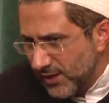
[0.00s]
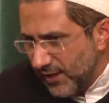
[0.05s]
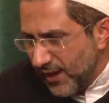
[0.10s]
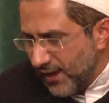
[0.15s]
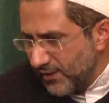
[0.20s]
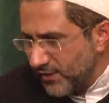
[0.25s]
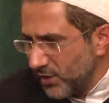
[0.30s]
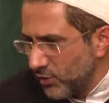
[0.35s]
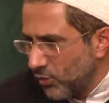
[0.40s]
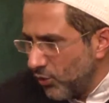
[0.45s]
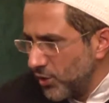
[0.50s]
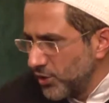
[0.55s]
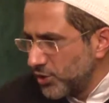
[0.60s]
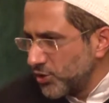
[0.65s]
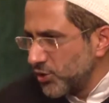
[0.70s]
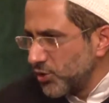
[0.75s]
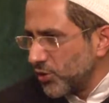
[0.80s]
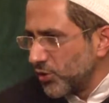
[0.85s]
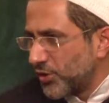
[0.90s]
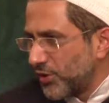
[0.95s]
and then go
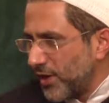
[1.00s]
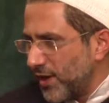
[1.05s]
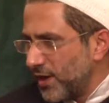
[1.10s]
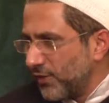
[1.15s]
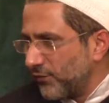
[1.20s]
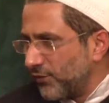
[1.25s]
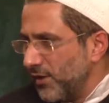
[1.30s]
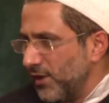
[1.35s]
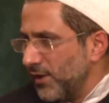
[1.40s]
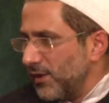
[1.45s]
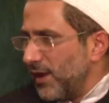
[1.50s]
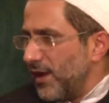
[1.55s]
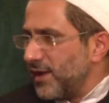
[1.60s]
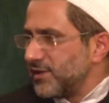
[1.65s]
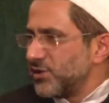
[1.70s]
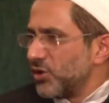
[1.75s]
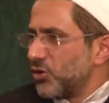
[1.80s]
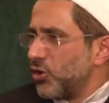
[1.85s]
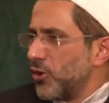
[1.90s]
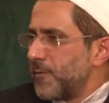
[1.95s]
into your grave
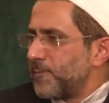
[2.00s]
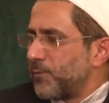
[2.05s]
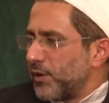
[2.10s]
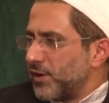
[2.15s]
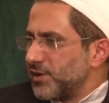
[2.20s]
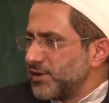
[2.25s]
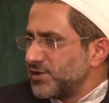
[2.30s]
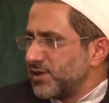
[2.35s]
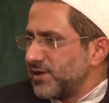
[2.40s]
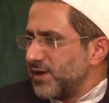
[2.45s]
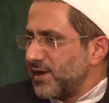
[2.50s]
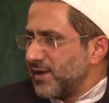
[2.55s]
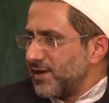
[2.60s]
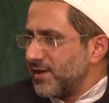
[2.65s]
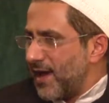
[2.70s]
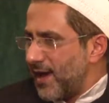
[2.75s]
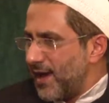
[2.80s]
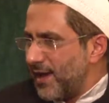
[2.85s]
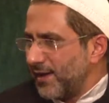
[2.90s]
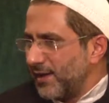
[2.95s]
as a good person and
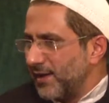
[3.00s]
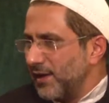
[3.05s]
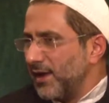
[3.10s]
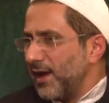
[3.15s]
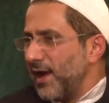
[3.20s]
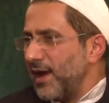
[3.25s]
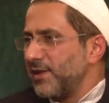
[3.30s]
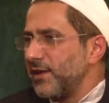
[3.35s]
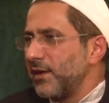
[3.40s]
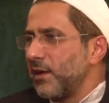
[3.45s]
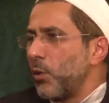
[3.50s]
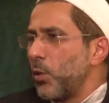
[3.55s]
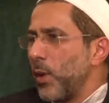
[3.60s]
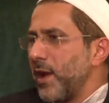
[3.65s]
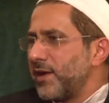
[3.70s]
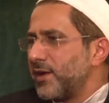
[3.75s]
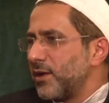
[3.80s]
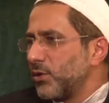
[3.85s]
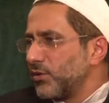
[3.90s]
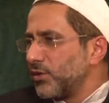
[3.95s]
die and then
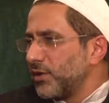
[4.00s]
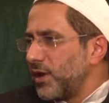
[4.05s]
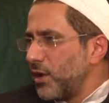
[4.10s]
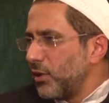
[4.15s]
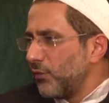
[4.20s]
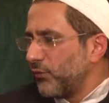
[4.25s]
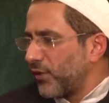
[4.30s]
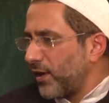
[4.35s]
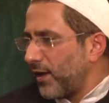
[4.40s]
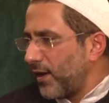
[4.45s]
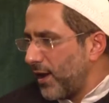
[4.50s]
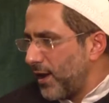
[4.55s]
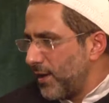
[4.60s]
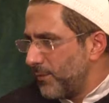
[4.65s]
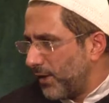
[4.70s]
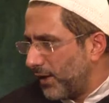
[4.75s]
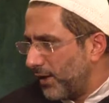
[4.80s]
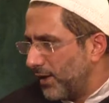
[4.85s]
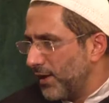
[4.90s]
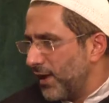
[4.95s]
awaken on the day of
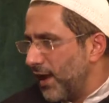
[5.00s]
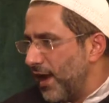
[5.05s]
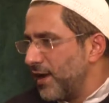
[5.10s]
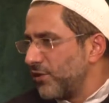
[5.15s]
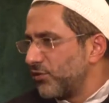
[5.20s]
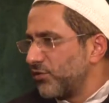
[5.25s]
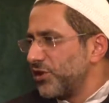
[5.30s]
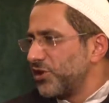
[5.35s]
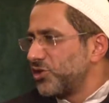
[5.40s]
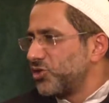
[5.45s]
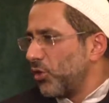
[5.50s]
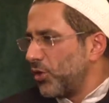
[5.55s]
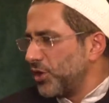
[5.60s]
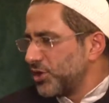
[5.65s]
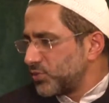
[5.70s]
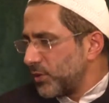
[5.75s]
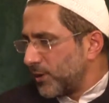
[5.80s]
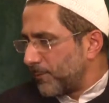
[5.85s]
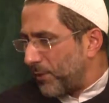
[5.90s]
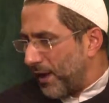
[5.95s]
Qiyamah and
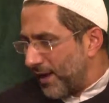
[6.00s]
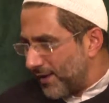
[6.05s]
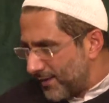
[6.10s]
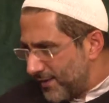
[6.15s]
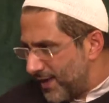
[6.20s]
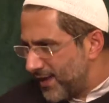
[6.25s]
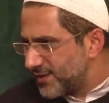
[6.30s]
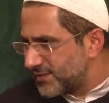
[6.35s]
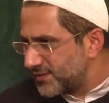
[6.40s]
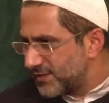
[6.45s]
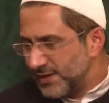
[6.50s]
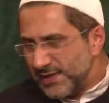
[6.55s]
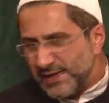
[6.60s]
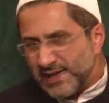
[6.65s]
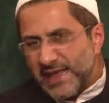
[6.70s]
rejoice with paradise?